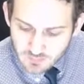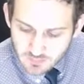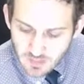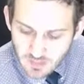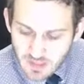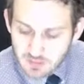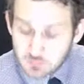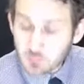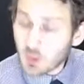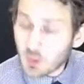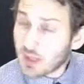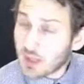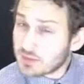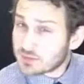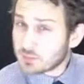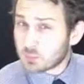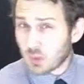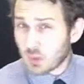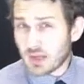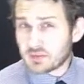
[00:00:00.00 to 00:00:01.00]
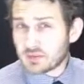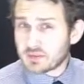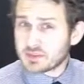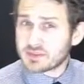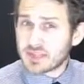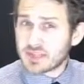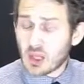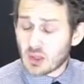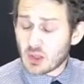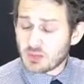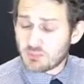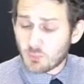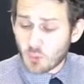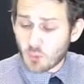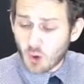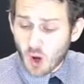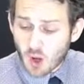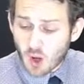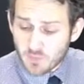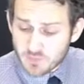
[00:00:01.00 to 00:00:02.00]
Today's price, the price it's selling
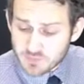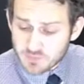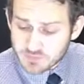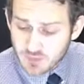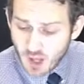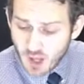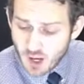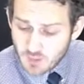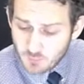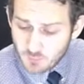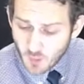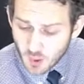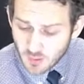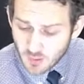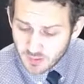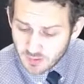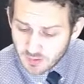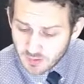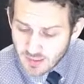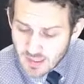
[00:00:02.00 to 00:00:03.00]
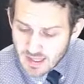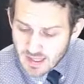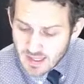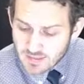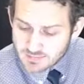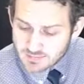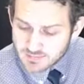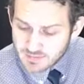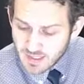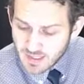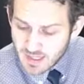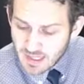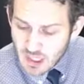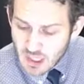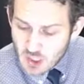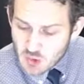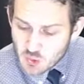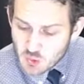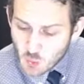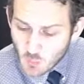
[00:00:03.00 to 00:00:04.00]
for on the stock market is
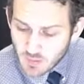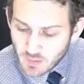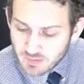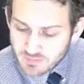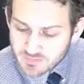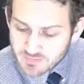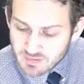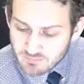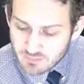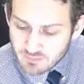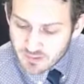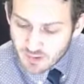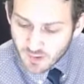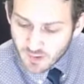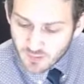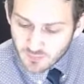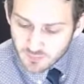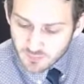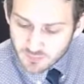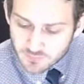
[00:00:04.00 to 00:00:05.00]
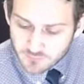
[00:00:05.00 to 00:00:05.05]
say $27.